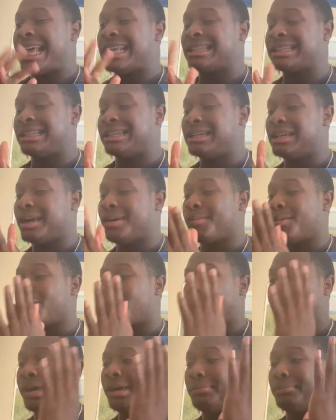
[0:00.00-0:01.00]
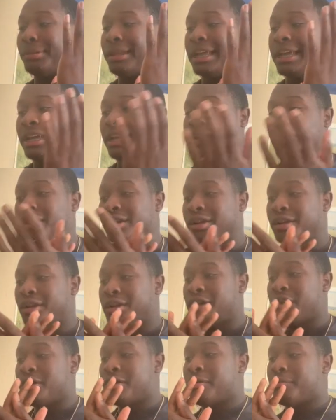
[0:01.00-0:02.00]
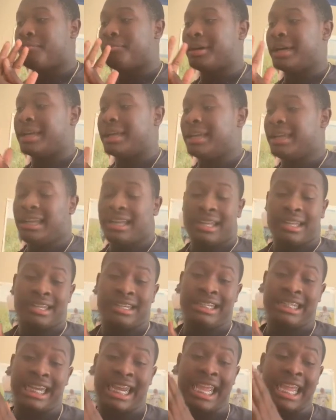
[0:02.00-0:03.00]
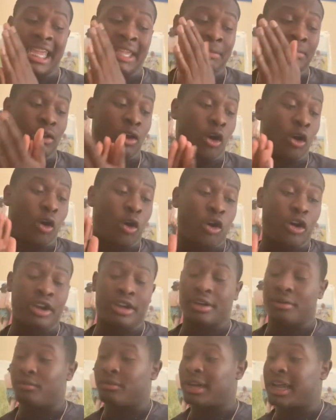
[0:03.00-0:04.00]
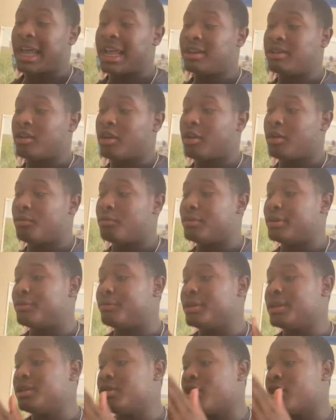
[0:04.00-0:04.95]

as the number 1 player, but James Harden, when we